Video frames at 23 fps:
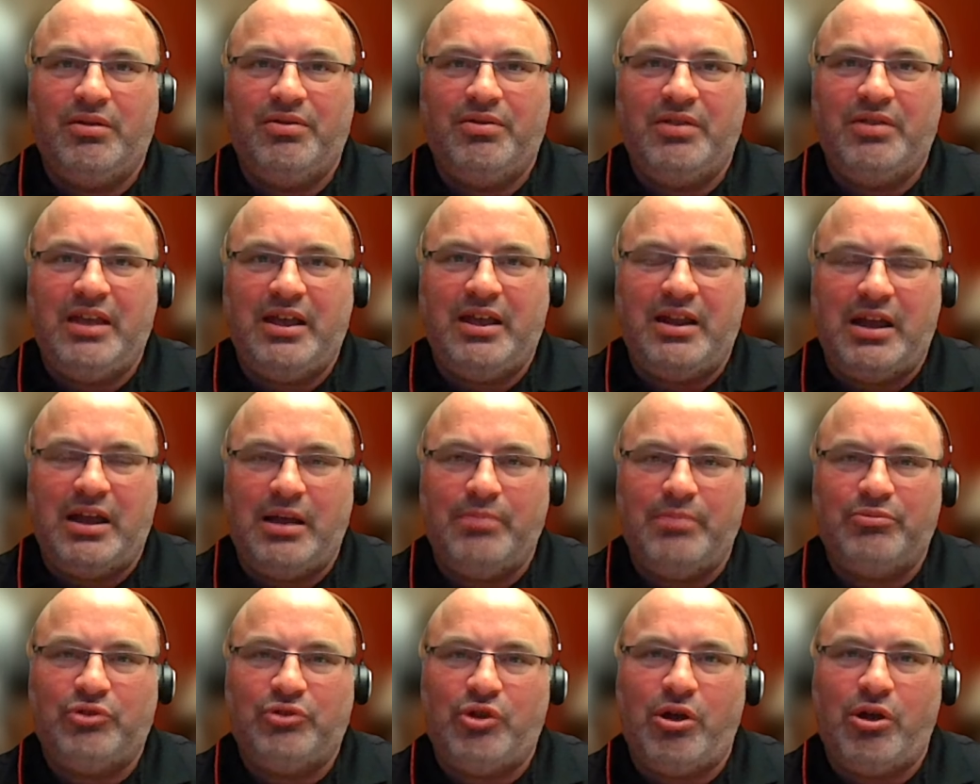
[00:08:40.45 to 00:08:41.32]
that
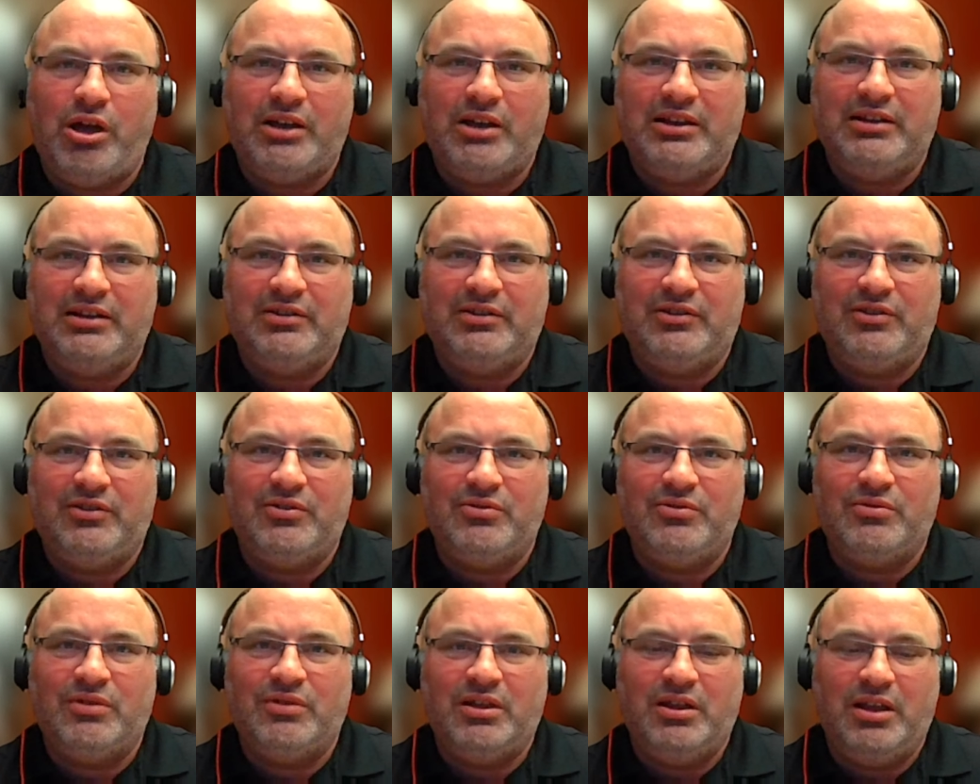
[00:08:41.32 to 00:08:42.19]
I'm talking
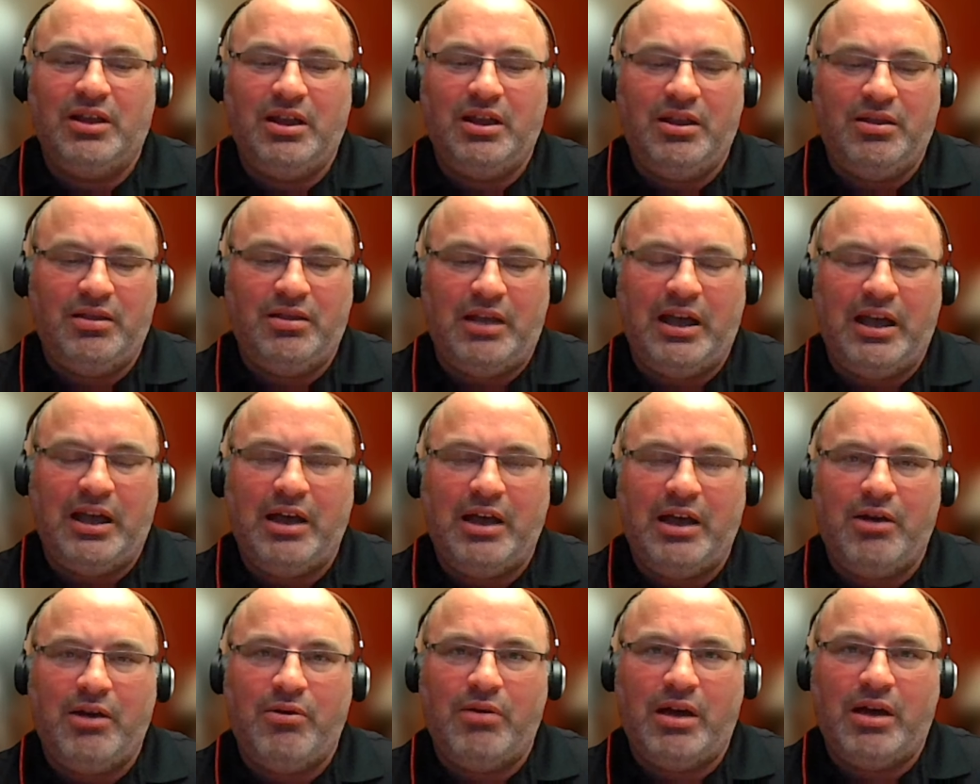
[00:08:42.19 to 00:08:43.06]
to and
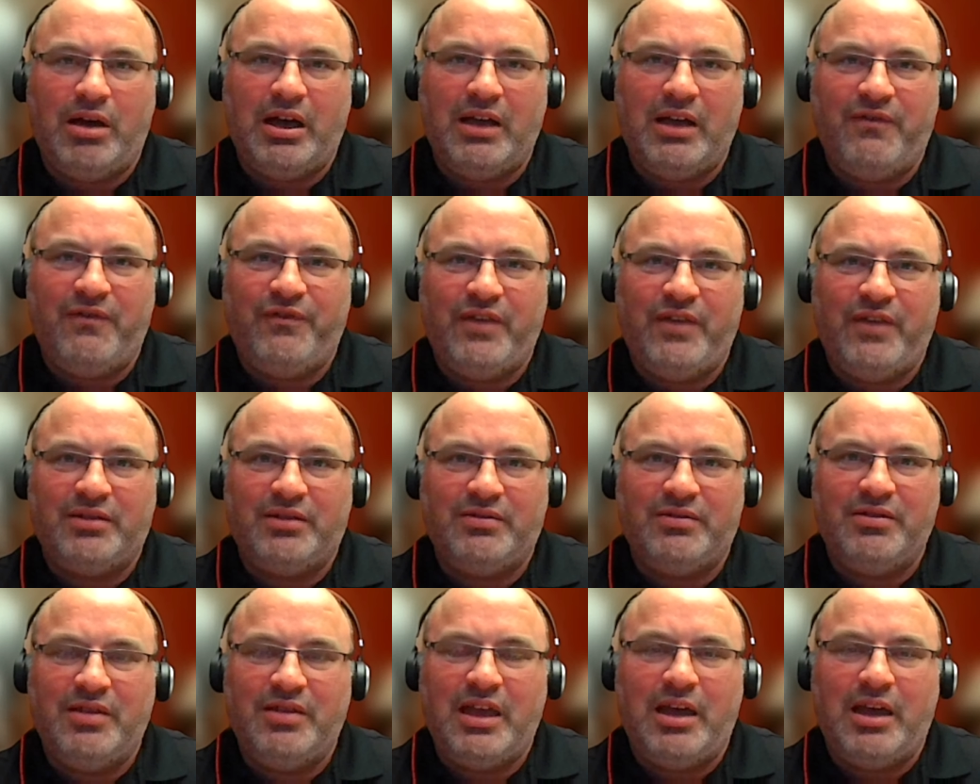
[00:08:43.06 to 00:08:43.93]
how I affect
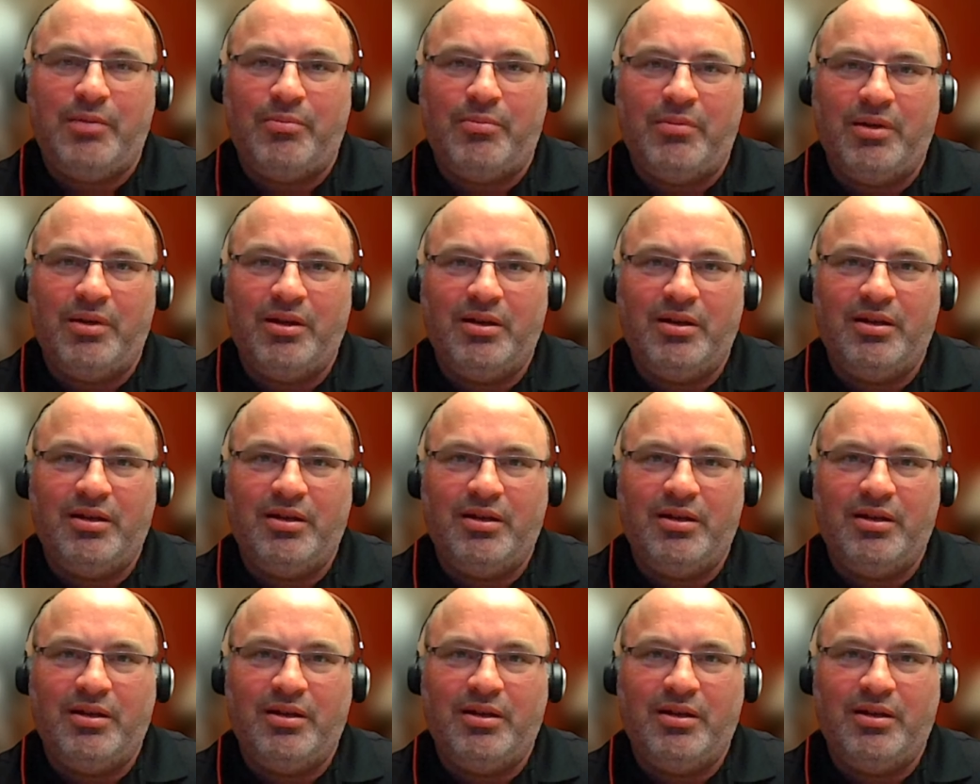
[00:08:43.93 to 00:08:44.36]
them.